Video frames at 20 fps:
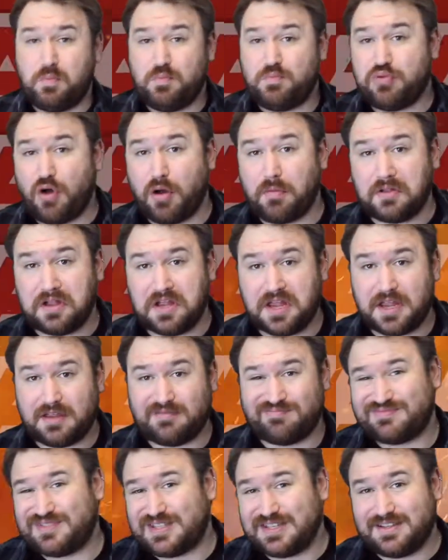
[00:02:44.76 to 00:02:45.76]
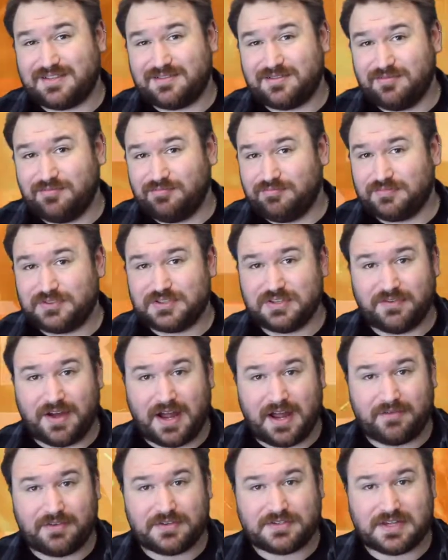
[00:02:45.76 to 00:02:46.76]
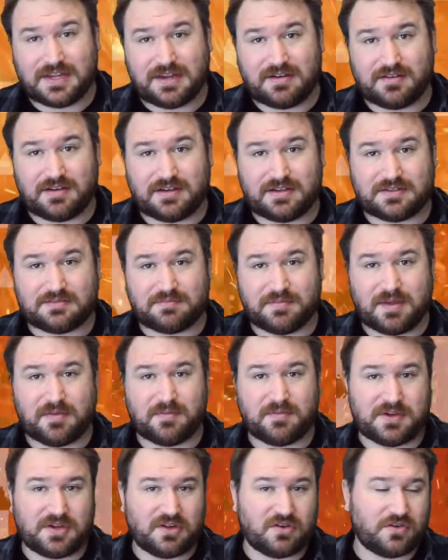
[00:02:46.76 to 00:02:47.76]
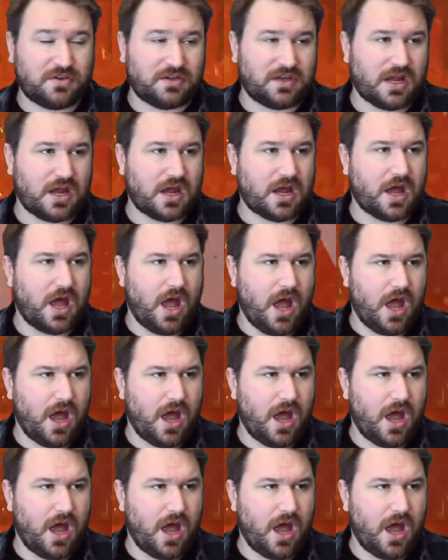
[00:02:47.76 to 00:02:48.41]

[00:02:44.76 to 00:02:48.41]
probably till Survivor Series, maybe on that.